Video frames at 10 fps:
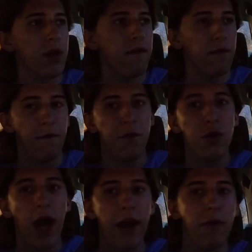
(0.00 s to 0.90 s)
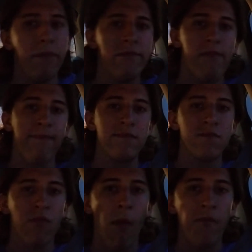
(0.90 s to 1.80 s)
food item
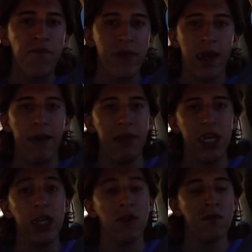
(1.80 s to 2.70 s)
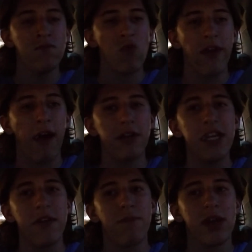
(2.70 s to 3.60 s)
can be eaten without
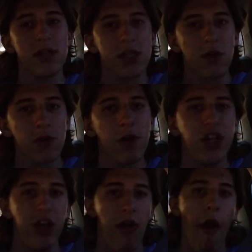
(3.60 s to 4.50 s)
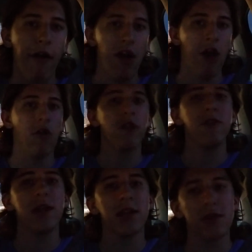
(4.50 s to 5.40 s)
teeth because it's so squishy. And all you
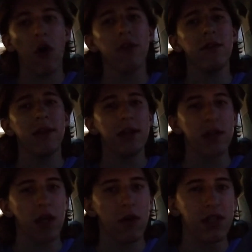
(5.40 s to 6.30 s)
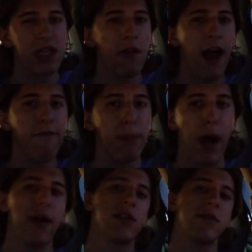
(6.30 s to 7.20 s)
need is a good saliva
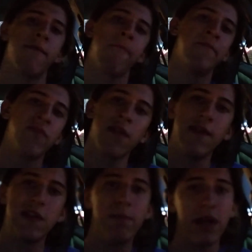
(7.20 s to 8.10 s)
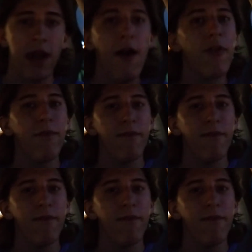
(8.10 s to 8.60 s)
box spitting out